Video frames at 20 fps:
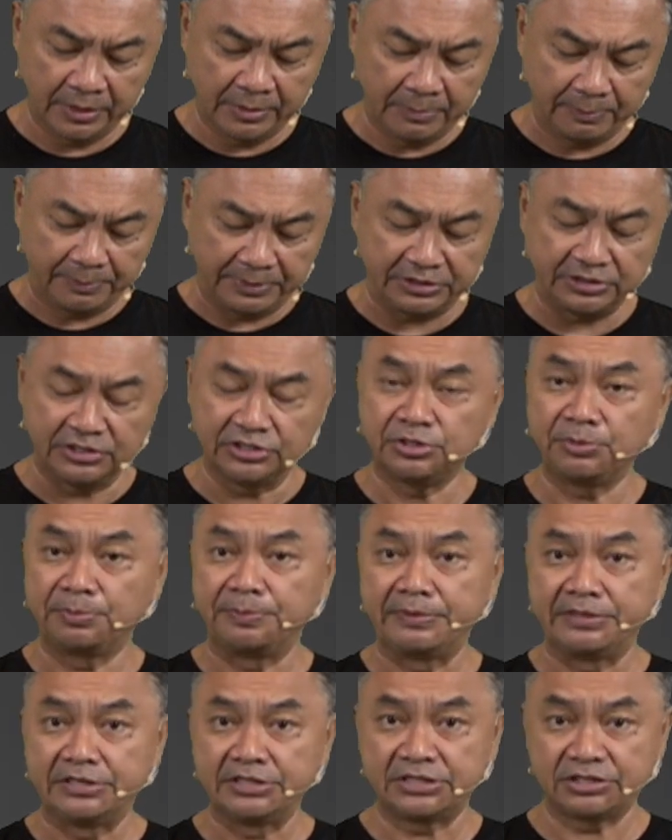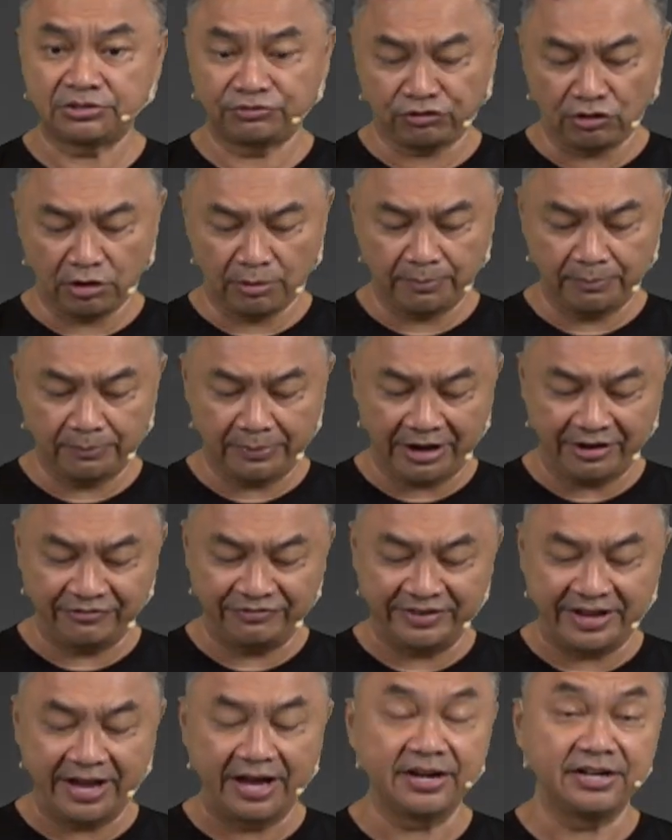participants from
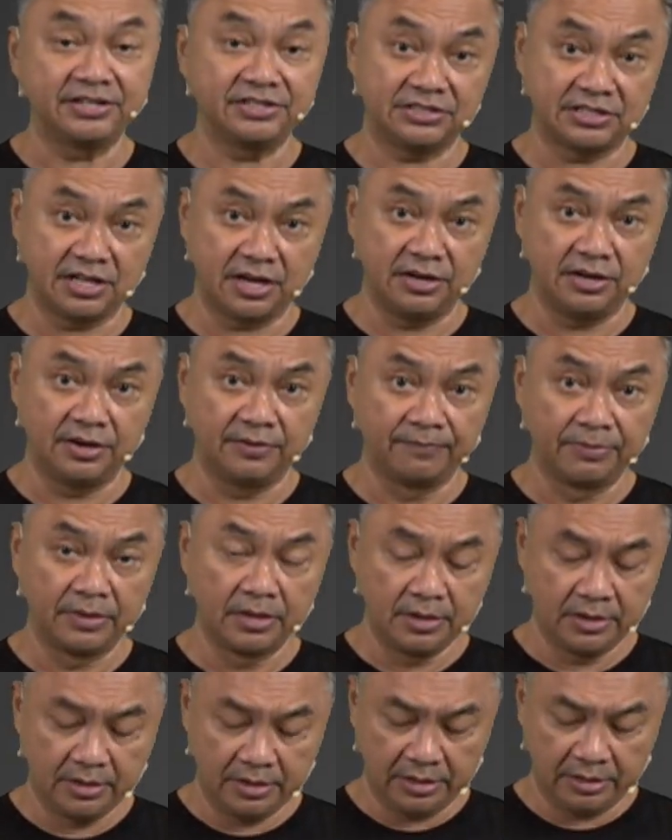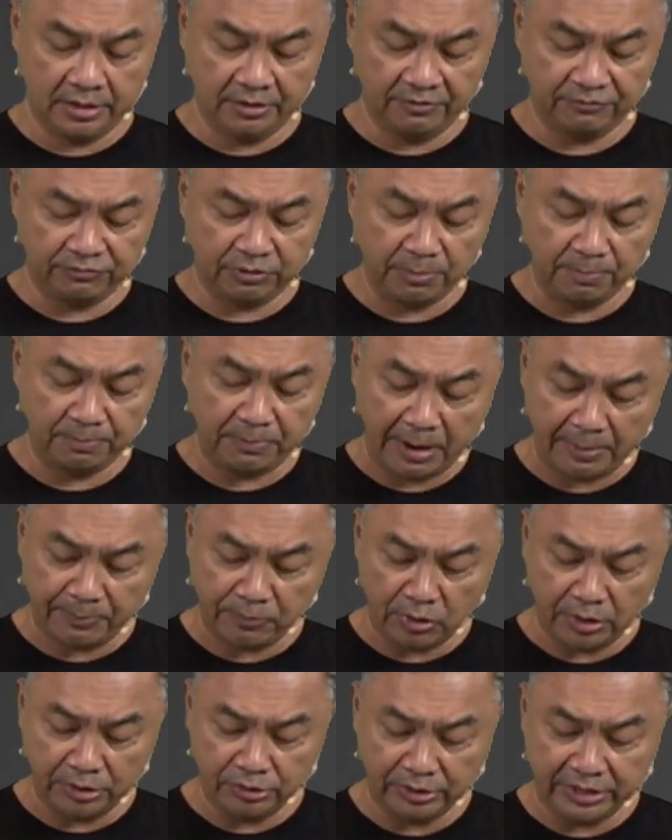Afghanistan, from
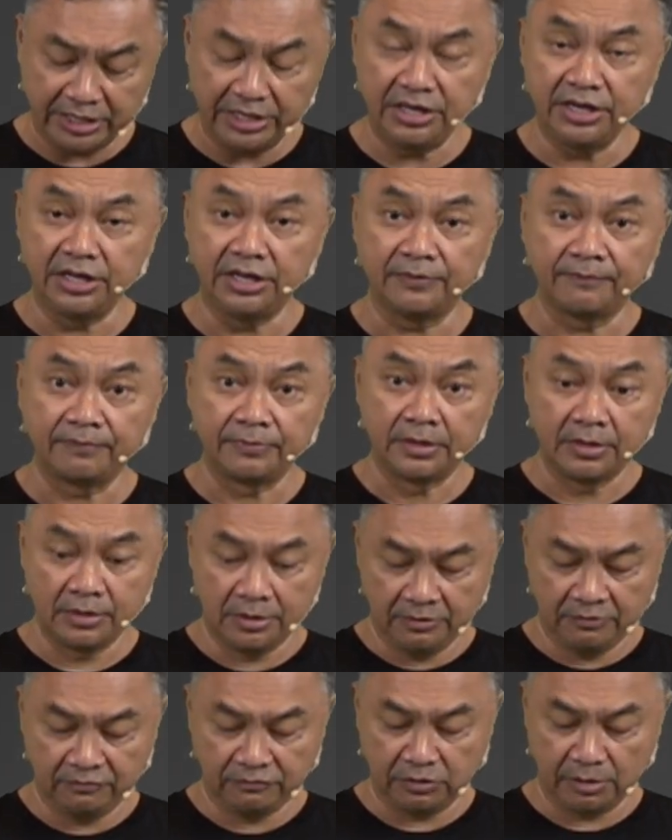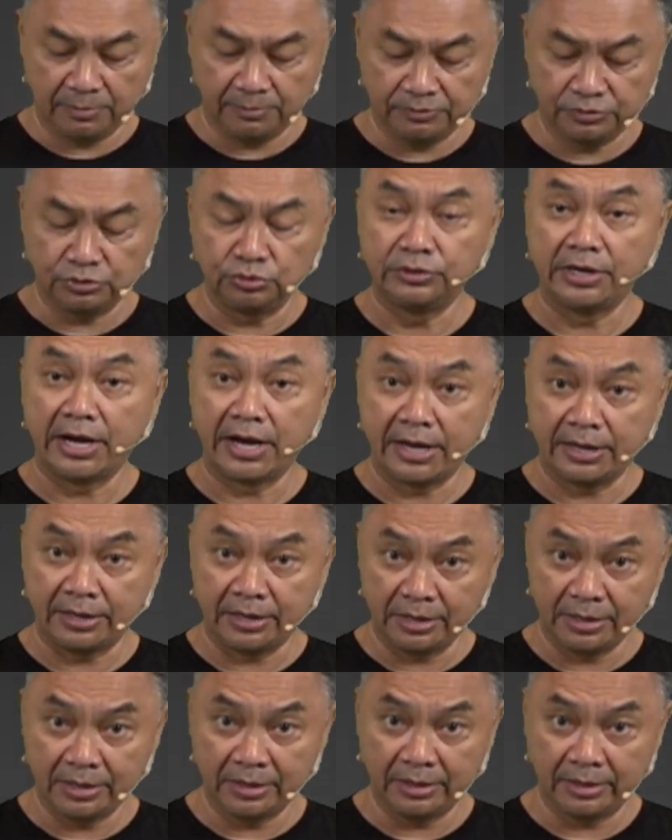Papua New Guinea, from
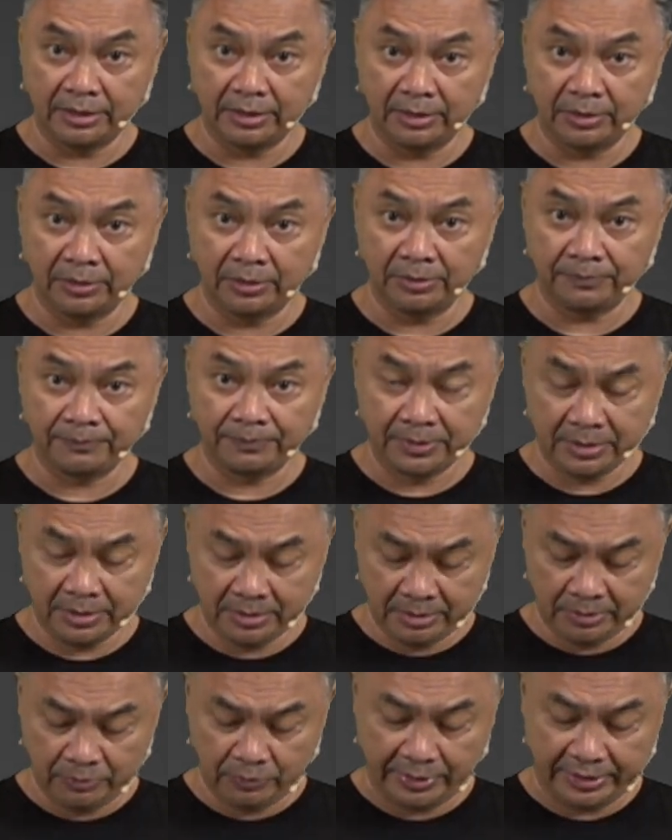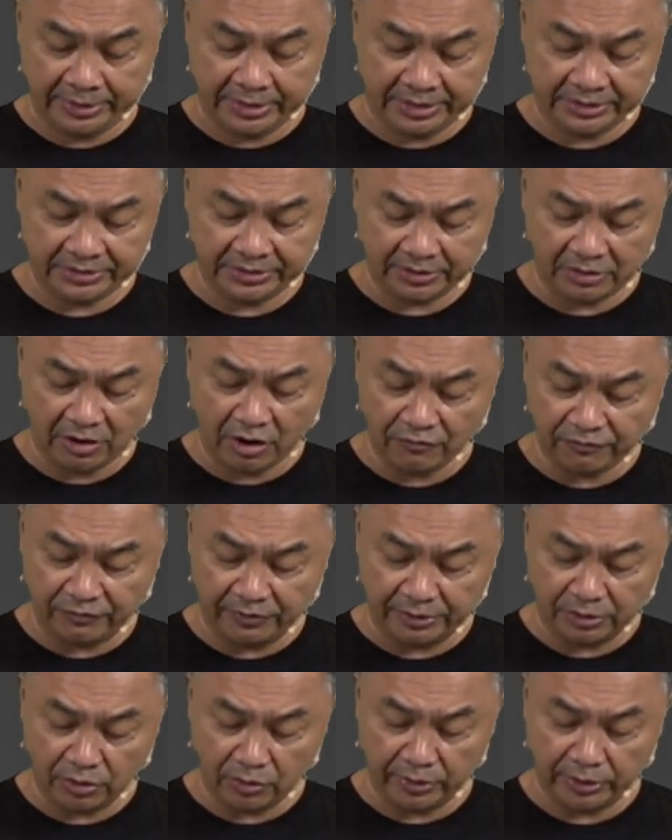Sudan, where there's a
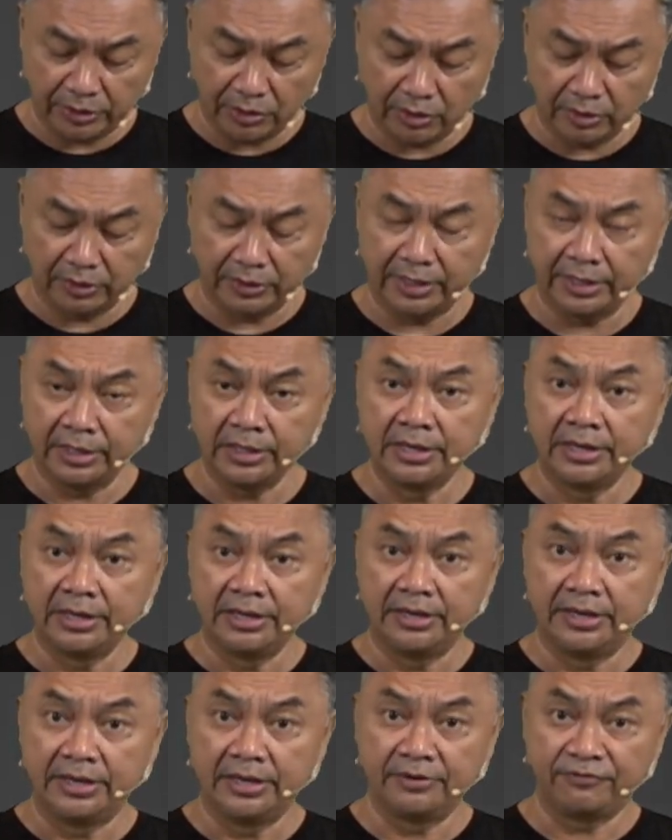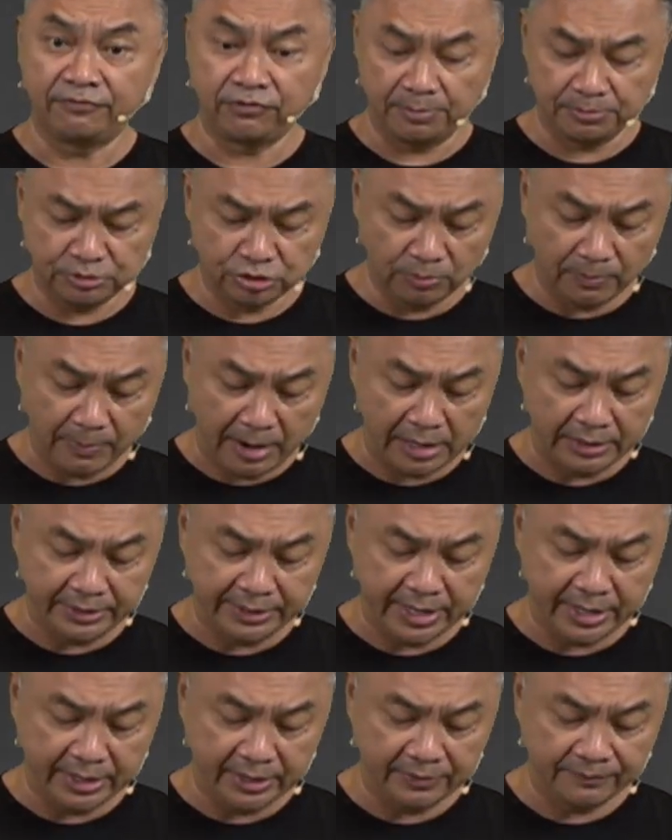conflict going on there, from
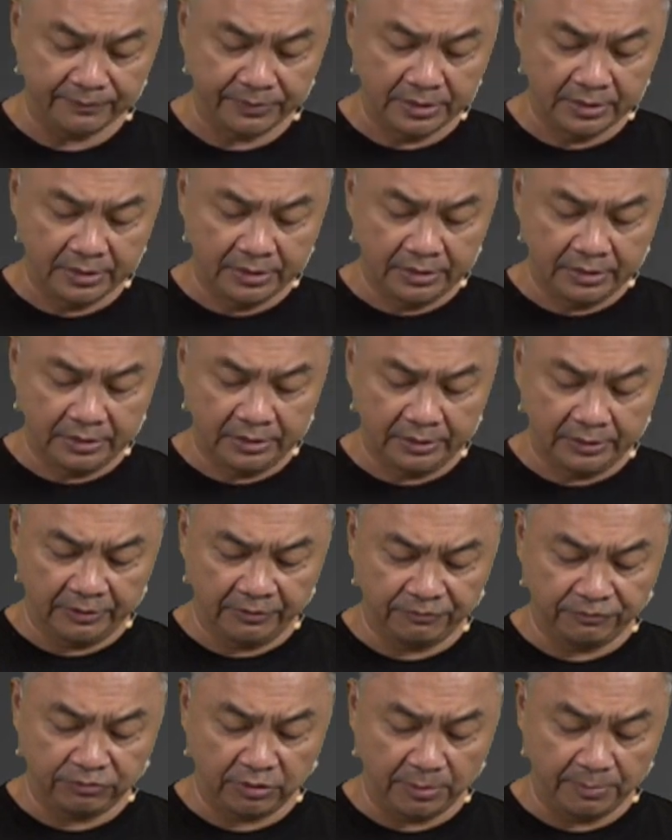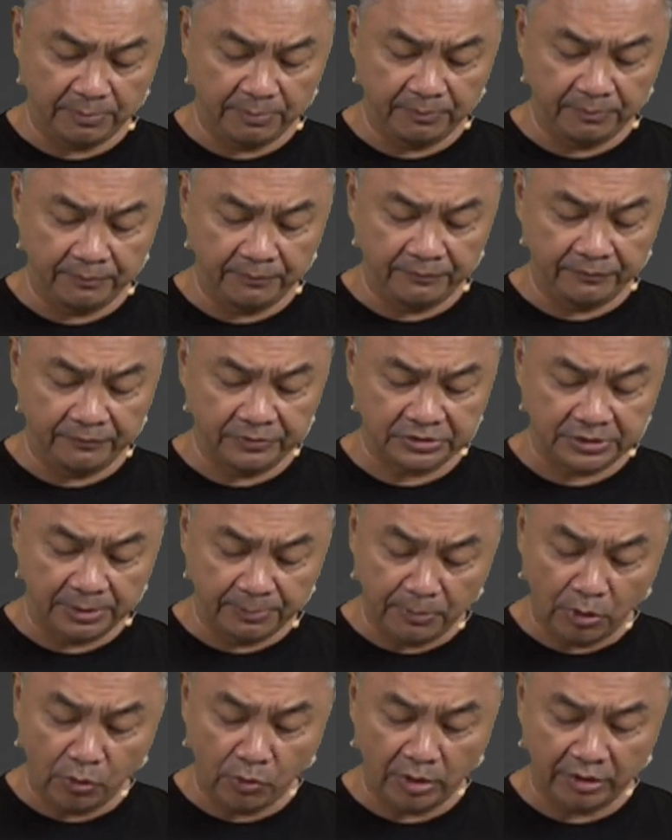Somalia, from
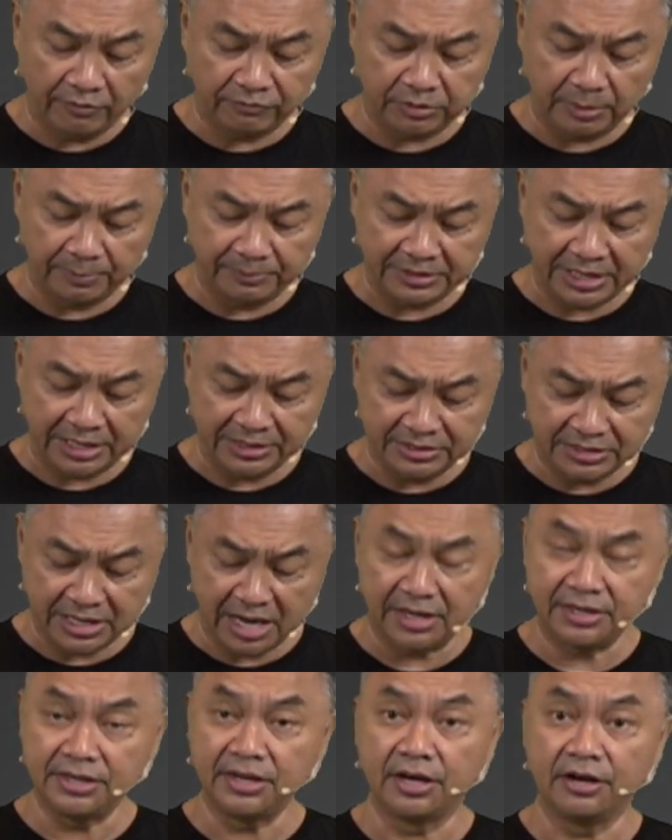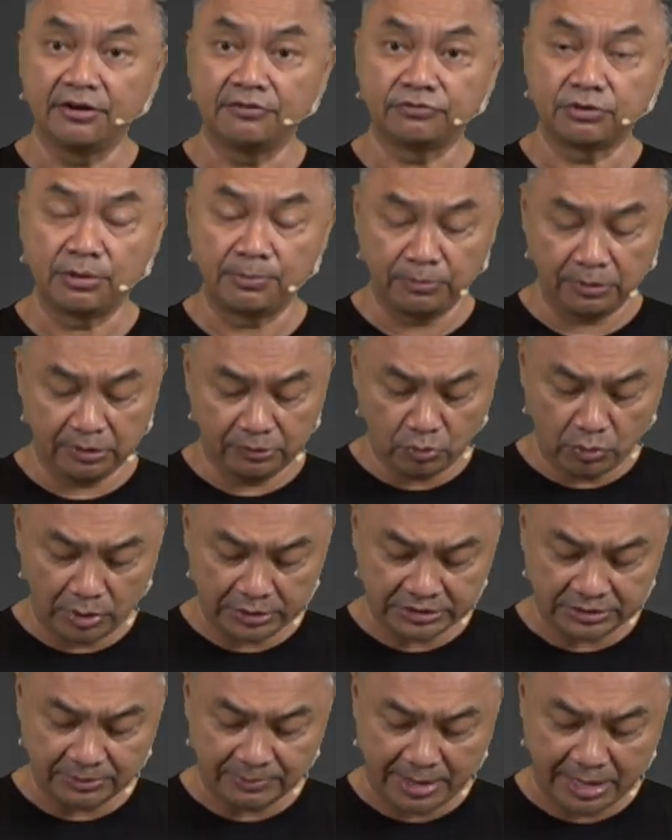Samoa, from Tanzania, from
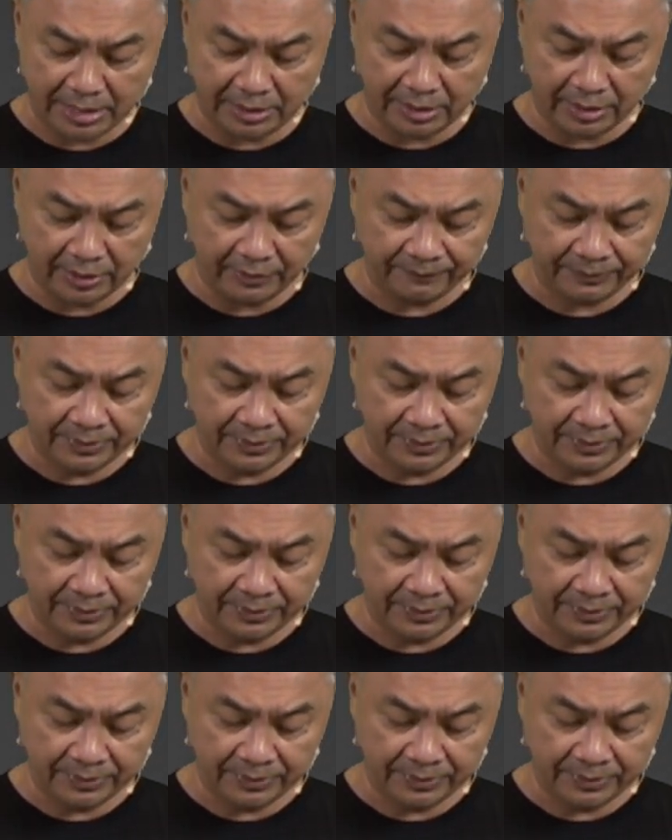Guatemala,